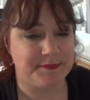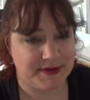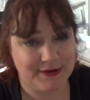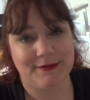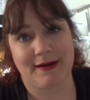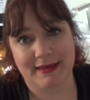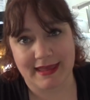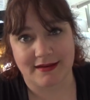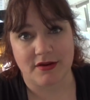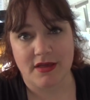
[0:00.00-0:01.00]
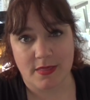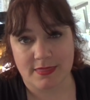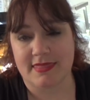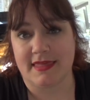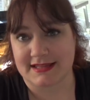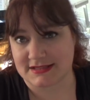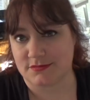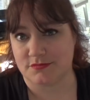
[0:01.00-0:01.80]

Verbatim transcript: But again, that's